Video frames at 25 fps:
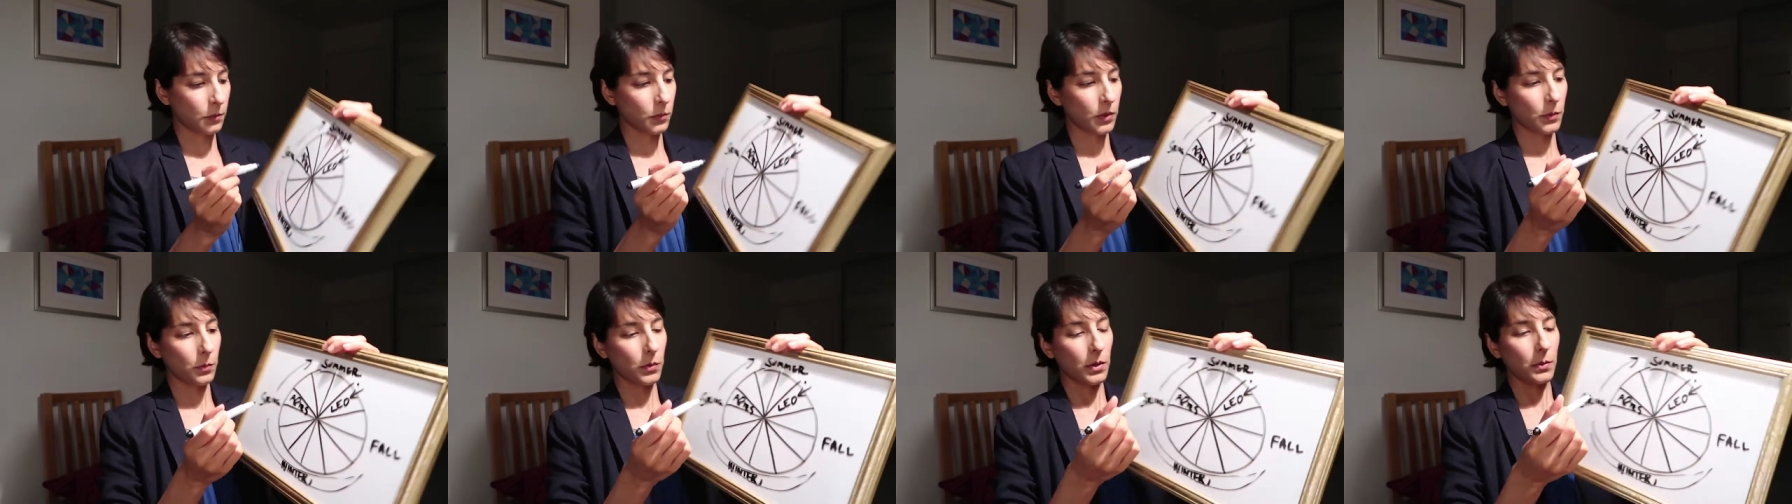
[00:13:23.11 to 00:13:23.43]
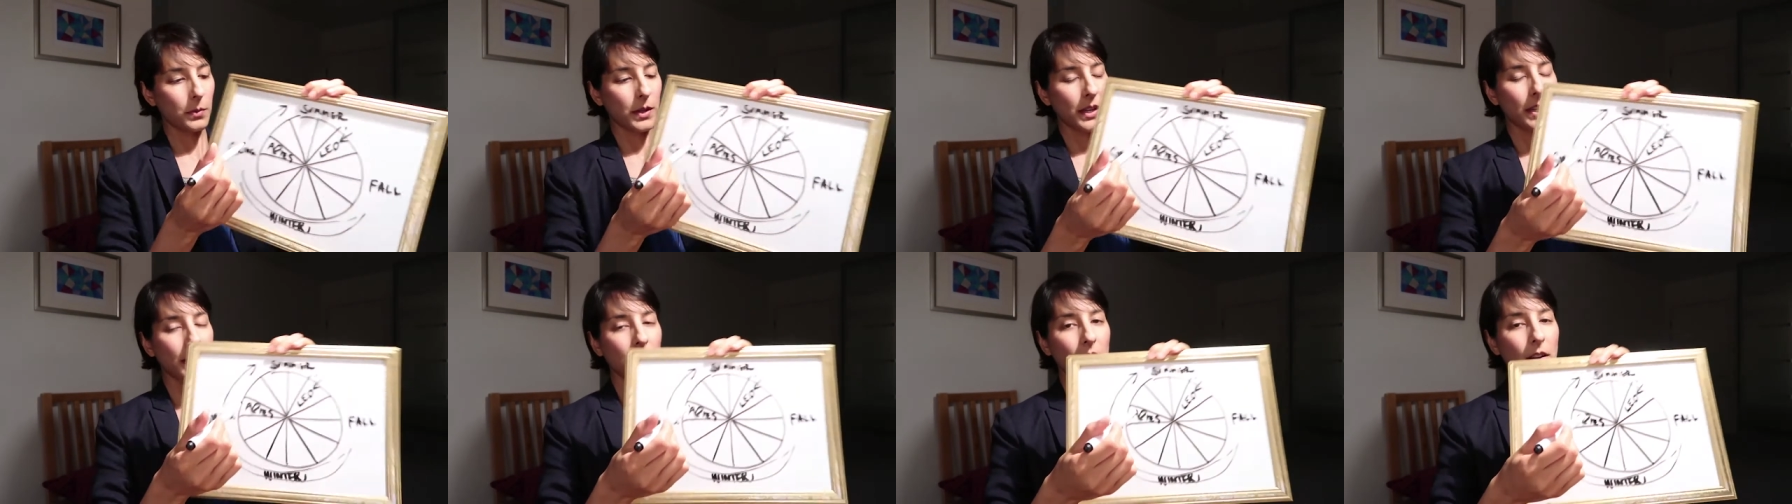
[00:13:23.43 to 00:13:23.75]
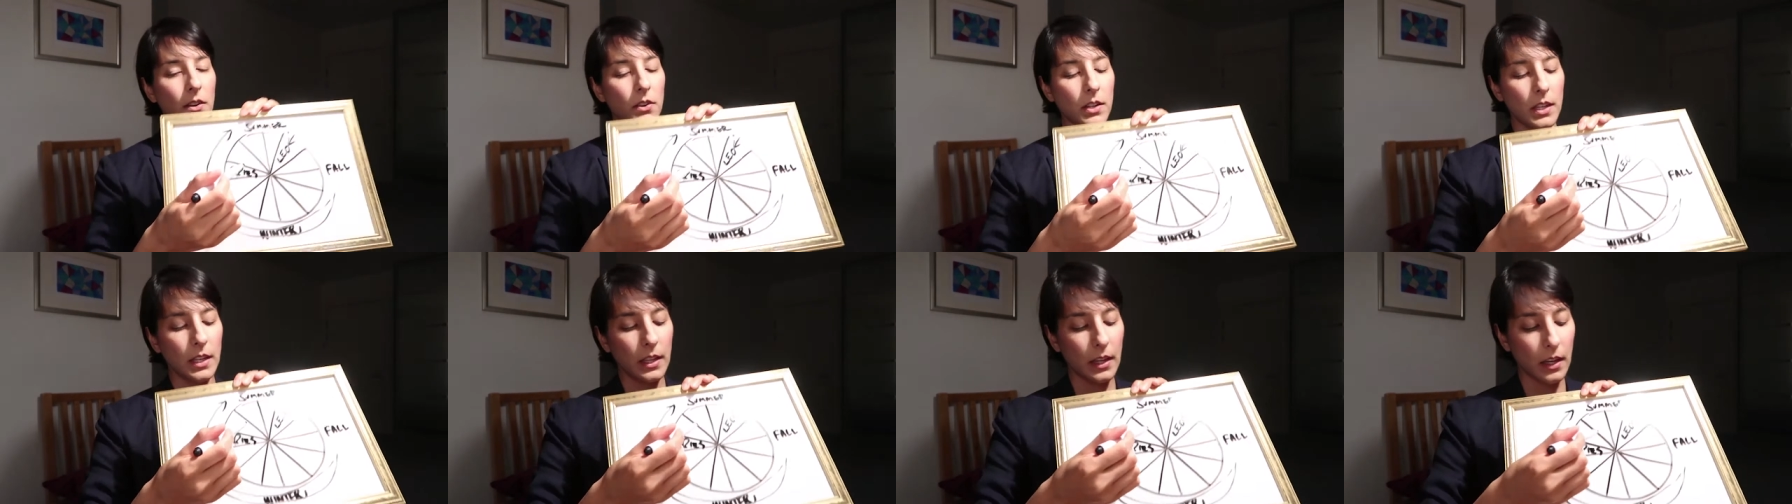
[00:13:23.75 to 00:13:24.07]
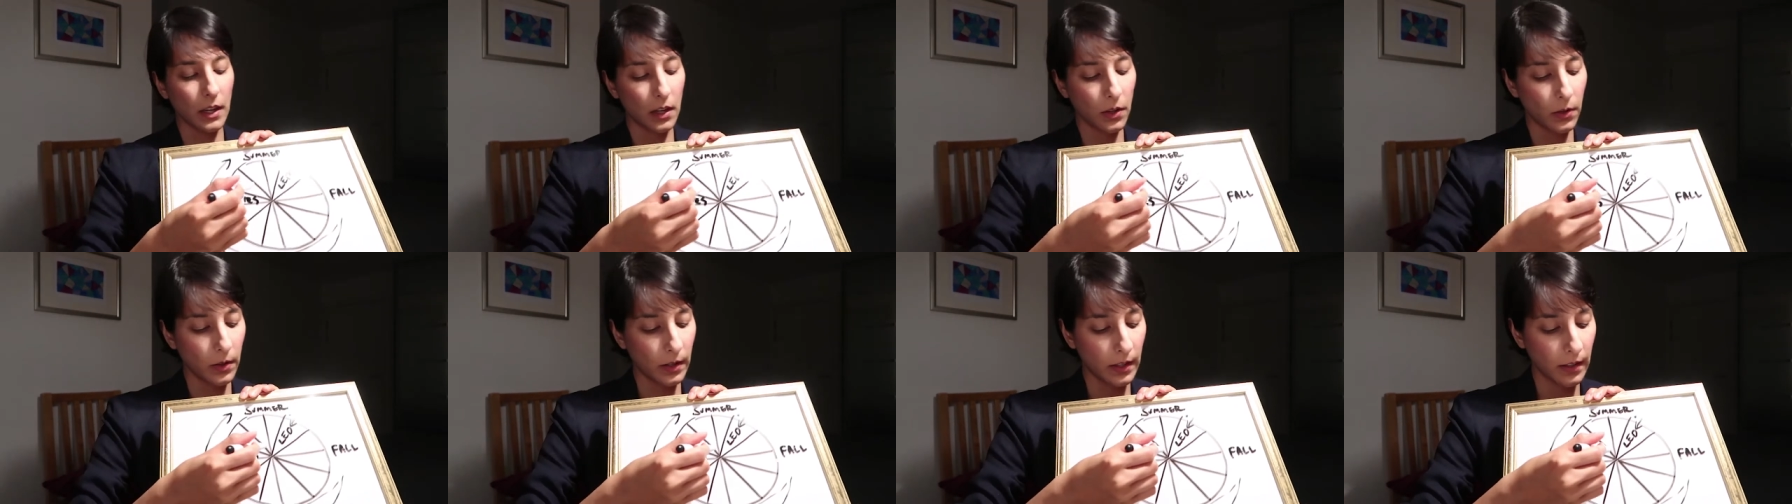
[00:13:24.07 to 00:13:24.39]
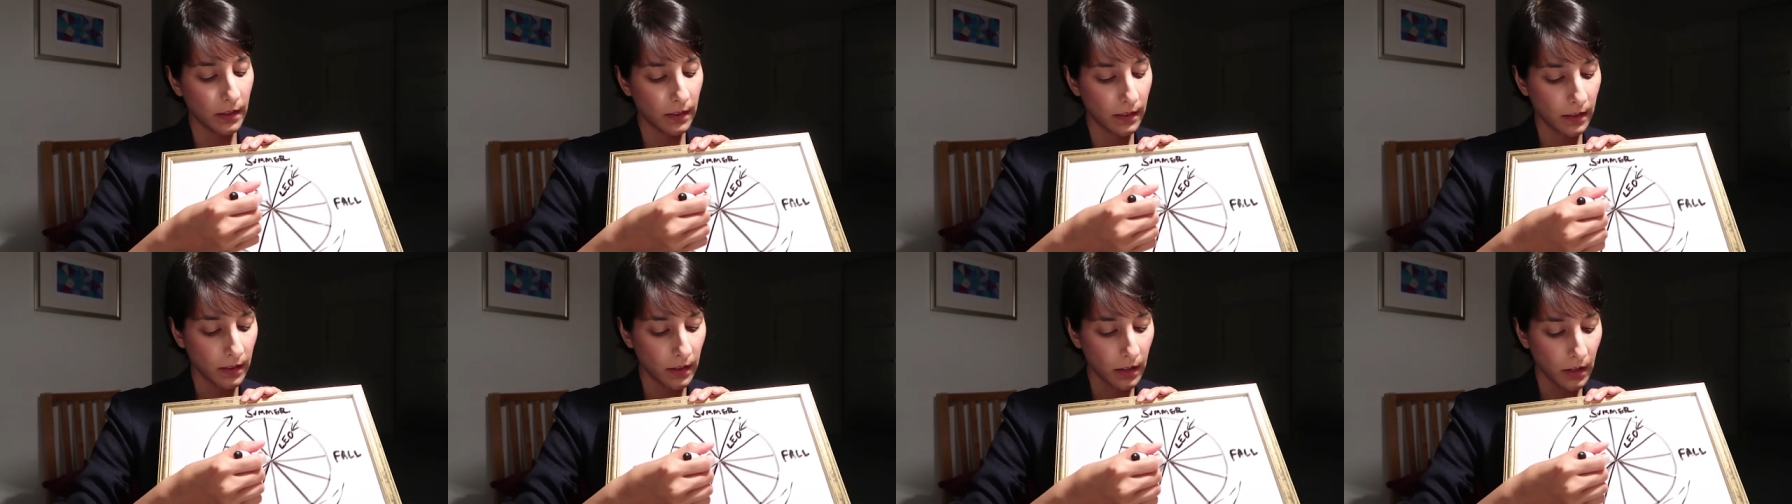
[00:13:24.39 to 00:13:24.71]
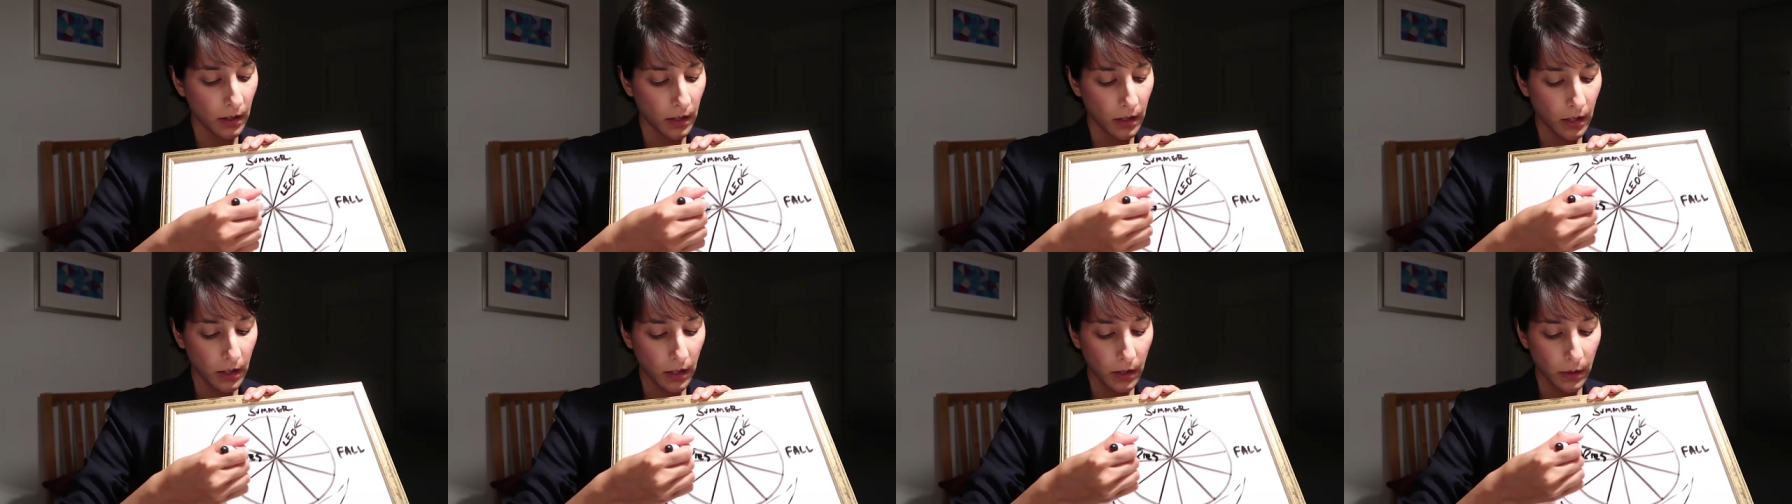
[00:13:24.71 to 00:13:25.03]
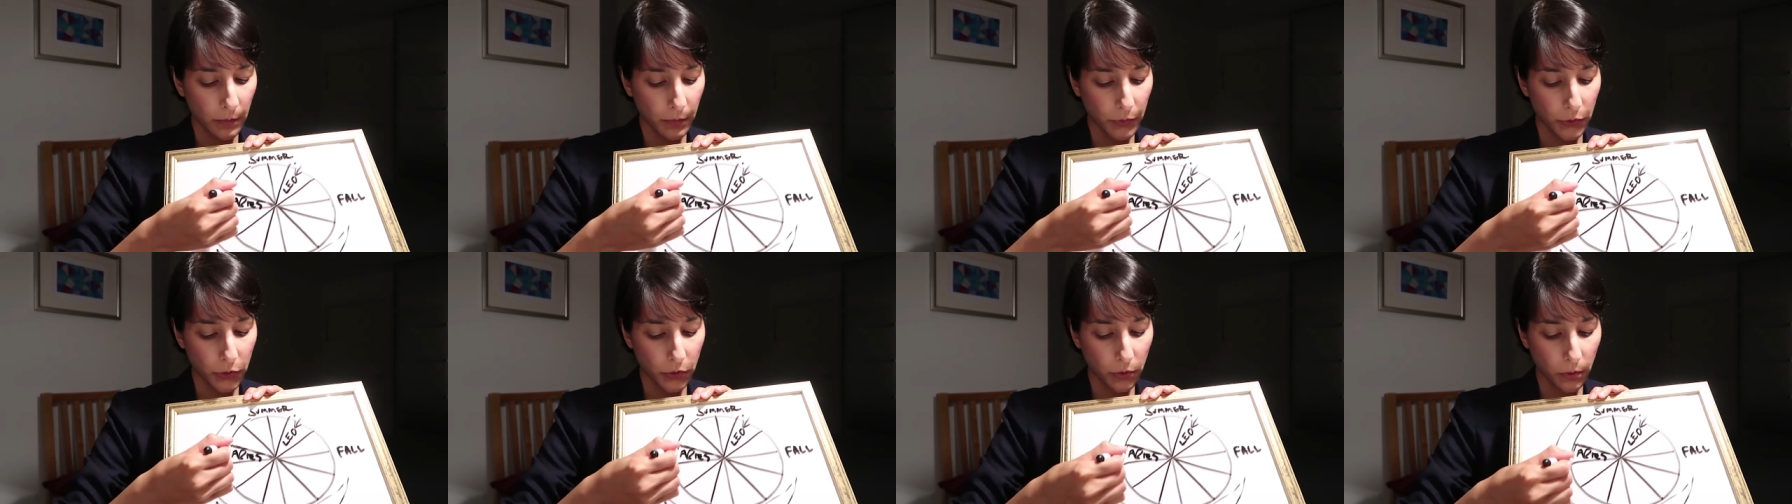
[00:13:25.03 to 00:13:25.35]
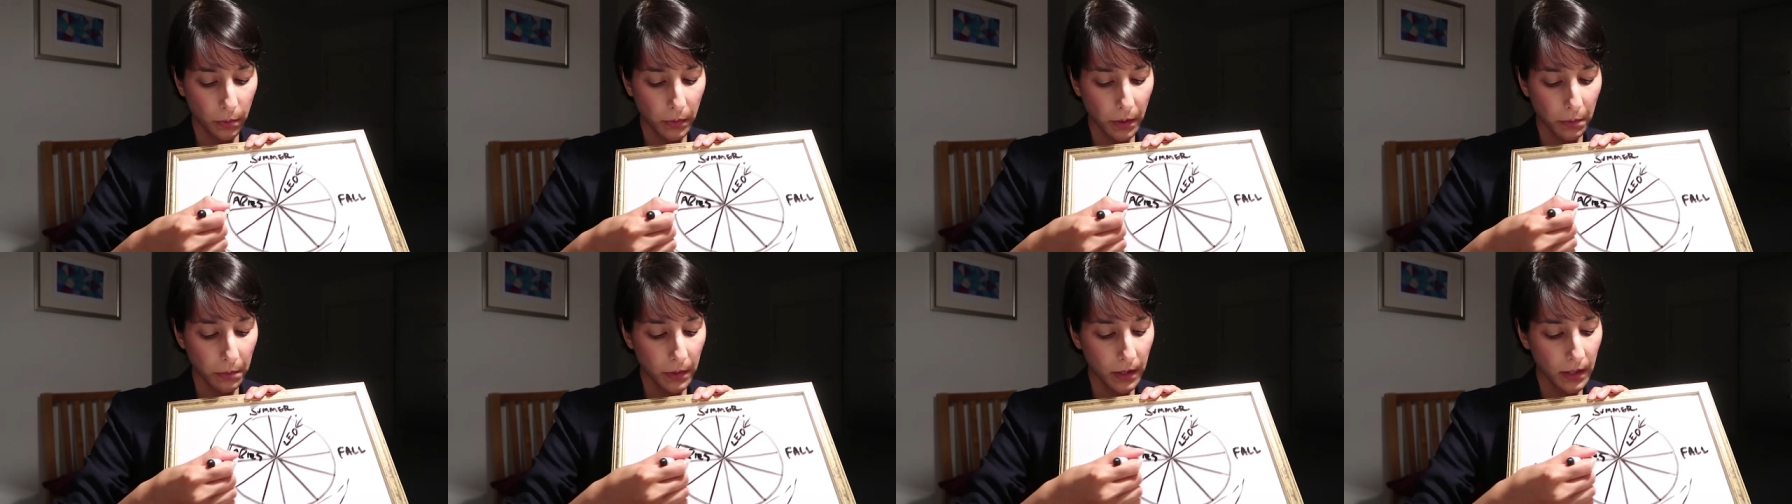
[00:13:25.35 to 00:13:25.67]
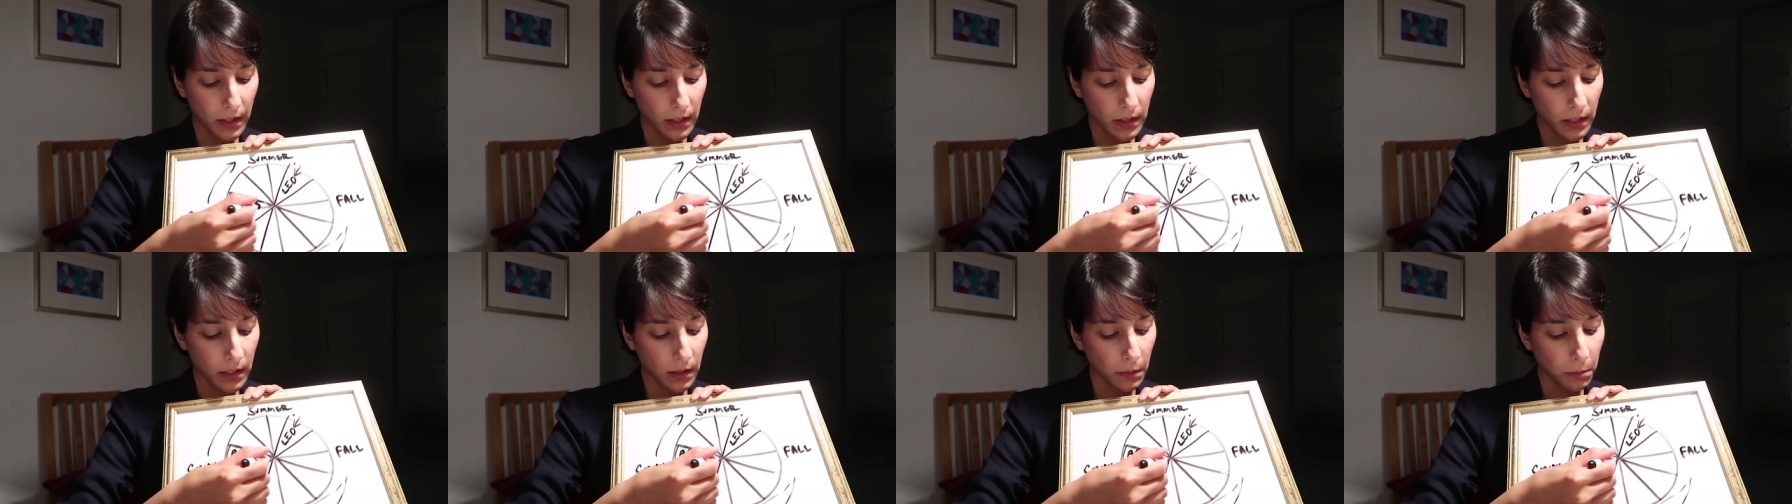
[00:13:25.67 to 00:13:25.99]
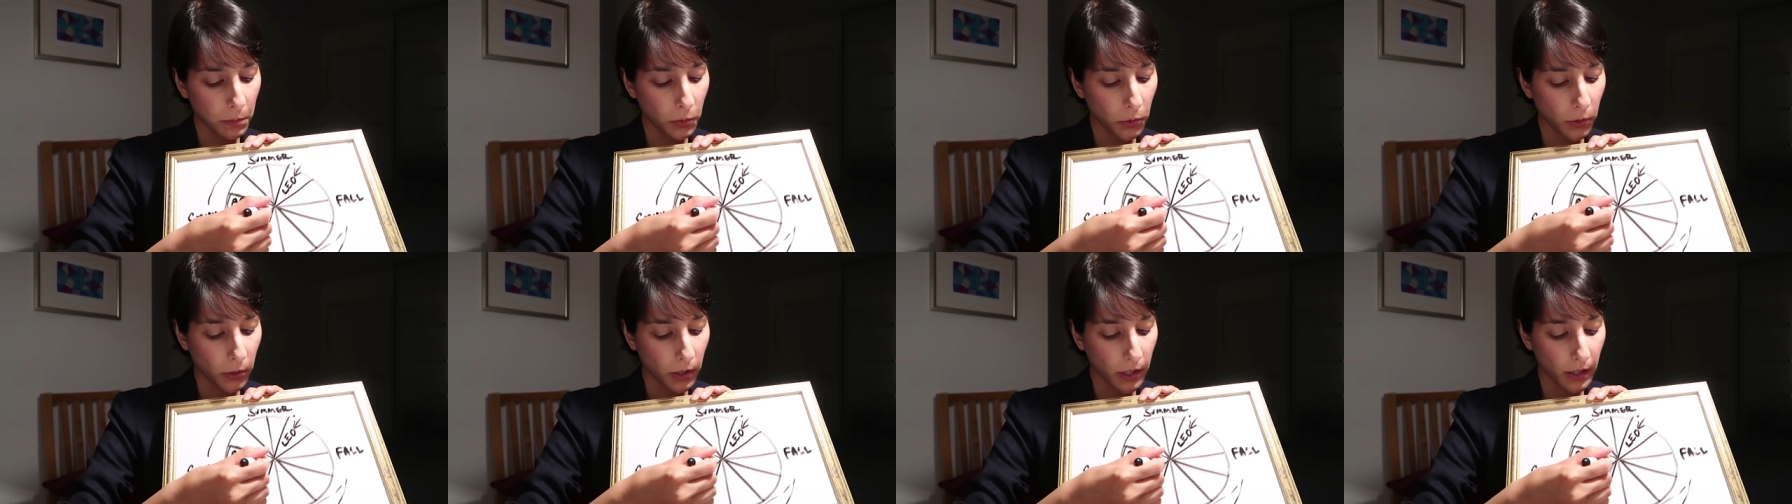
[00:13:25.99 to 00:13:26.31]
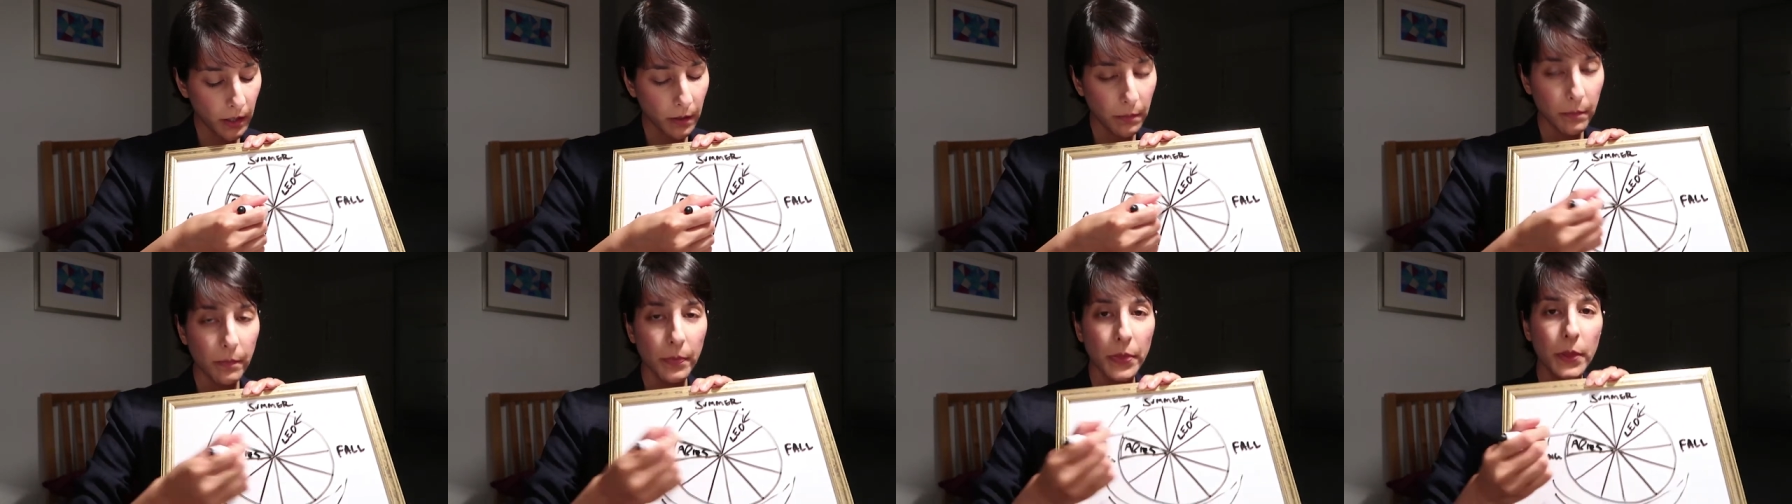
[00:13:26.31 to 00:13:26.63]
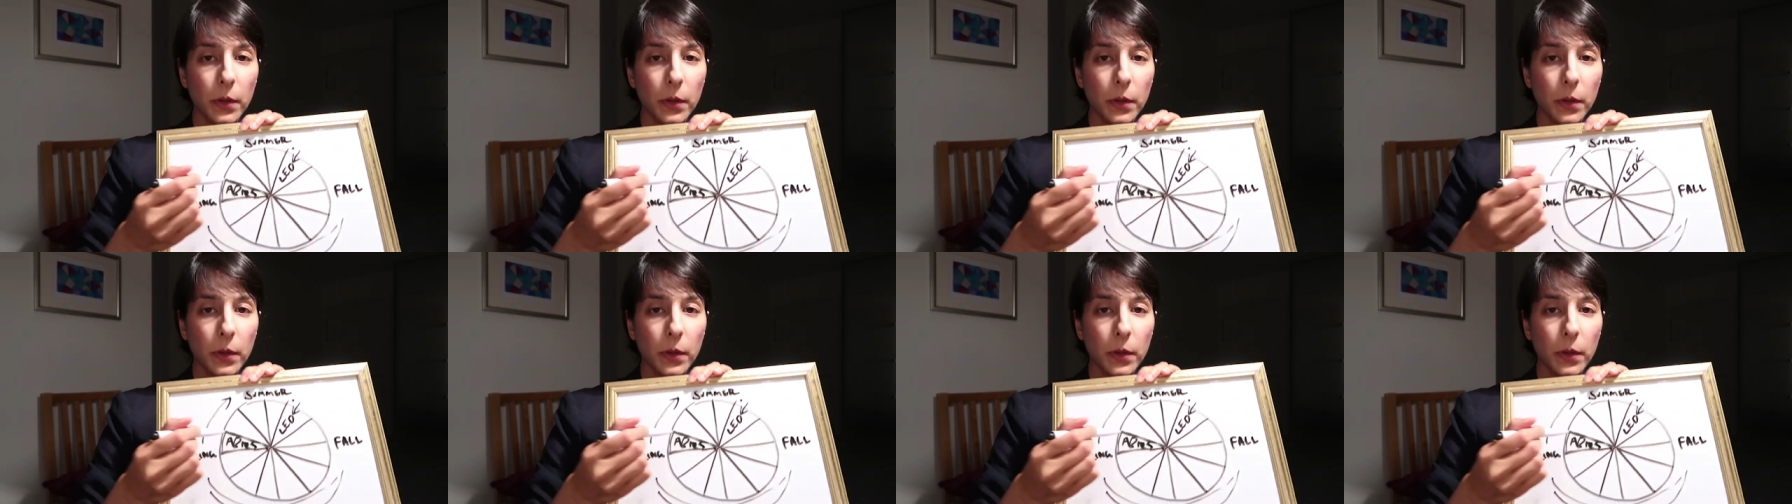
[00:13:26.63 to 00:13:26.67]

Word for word: When we were here in Aries, do you remember the little boy